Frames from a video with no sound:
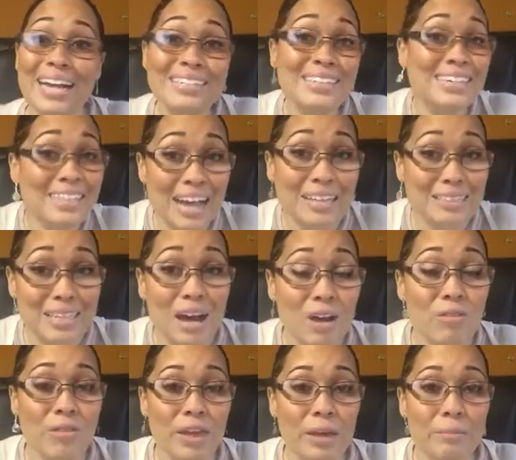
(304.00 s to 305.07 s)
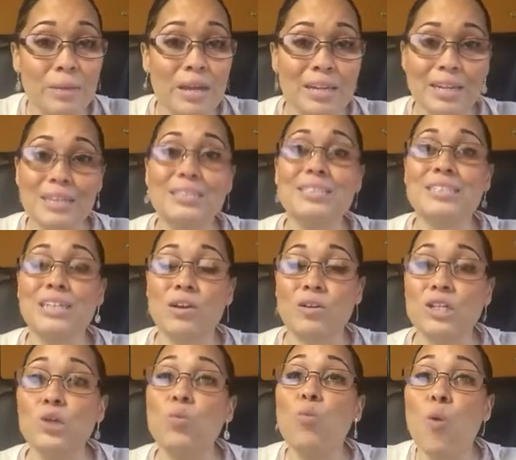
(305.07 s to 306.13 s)
i did not tell them
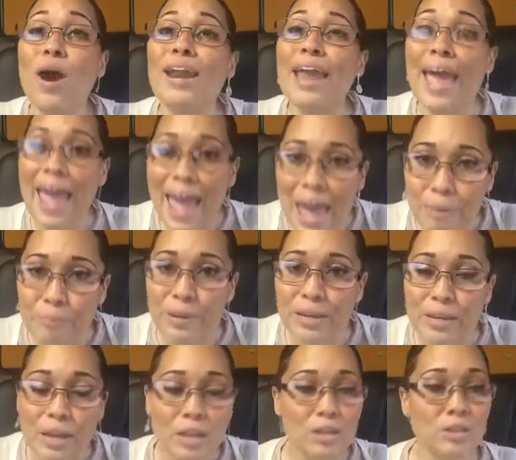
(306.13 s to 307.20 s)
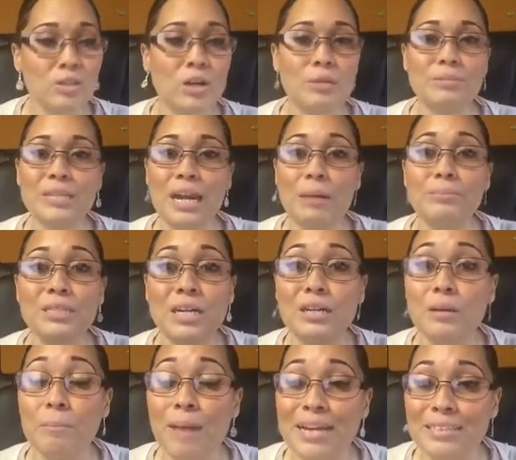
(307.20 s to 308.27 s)
necessarily what happened you know what i'm saying i'm
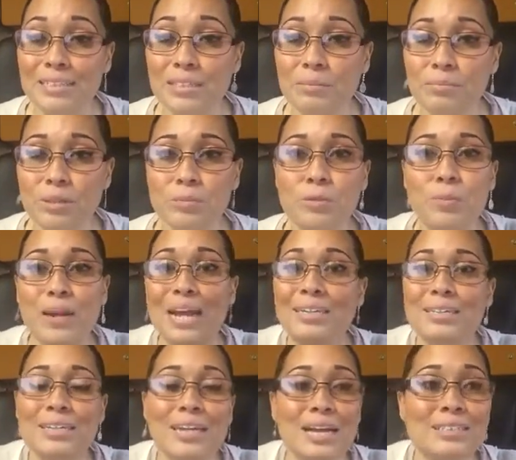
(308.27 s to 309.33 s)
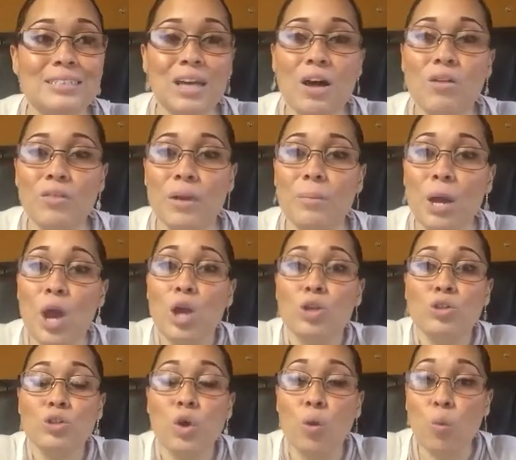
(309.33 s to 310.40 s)
telling them my symptoms but i did not tell them
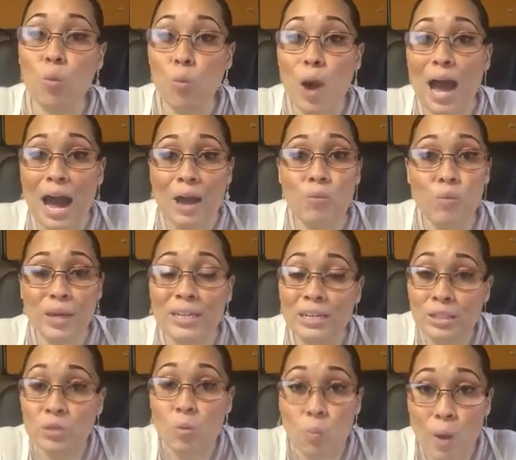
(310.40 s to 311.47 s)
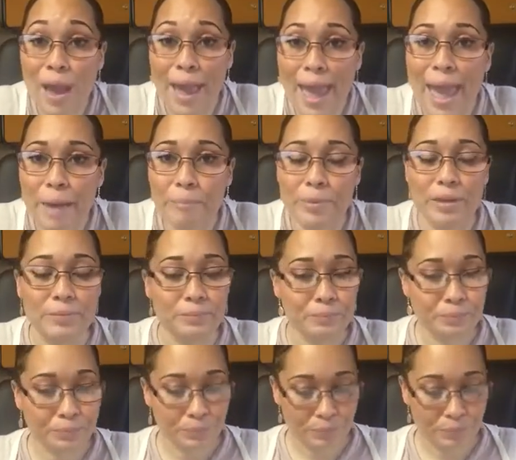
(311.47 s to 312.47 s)
you know what i witnessed what happened